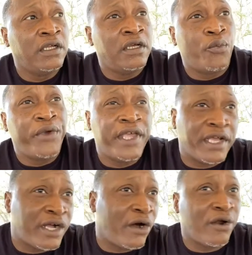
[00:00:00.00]
we
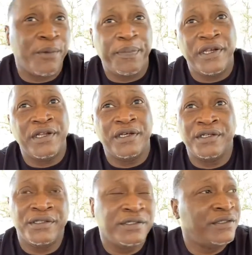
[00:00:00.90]
get caught up in the
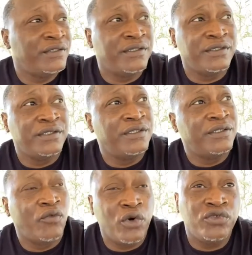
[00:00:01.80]

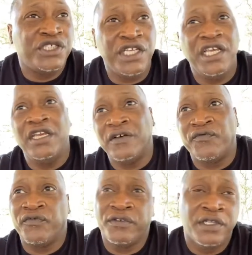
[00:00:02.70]
routine of
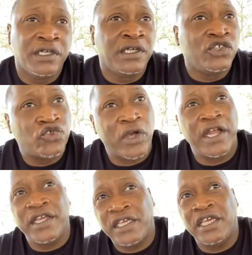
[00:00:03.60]
trying
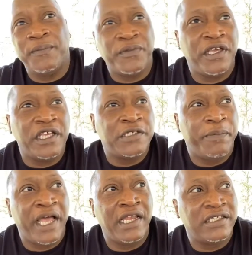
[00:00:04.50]
to keep things
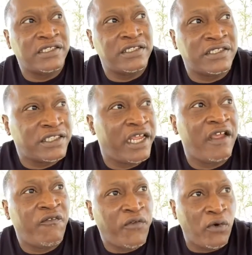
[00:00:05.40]
balanced and
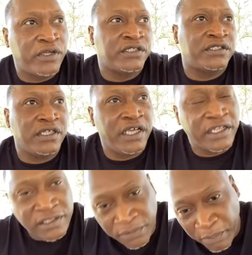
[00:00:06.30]
staying focused
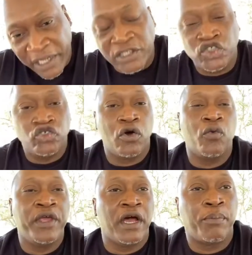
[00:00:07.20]
and making sure
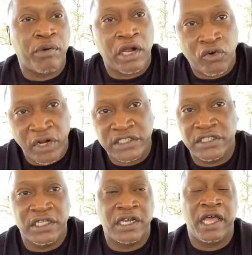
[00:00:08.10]
we are progressing
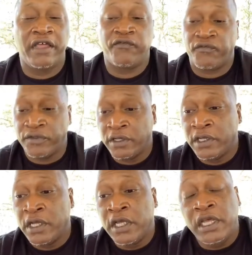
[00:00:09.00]
in life.
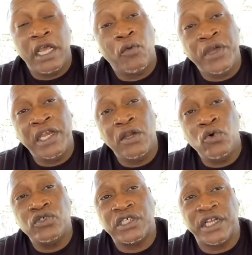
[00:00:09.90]
And we
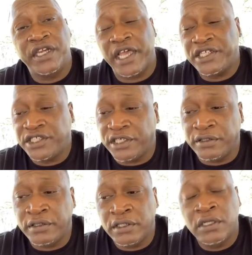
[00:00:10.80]
lose connection
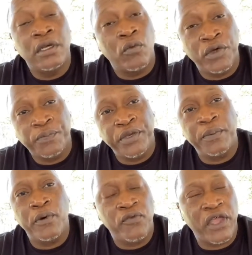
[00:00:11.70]
with
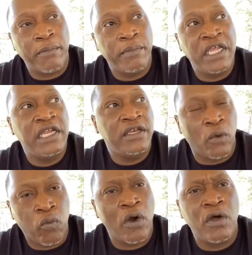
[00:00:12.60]
people that mean the
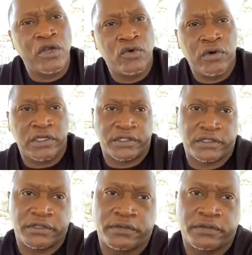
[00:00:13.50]
world to us.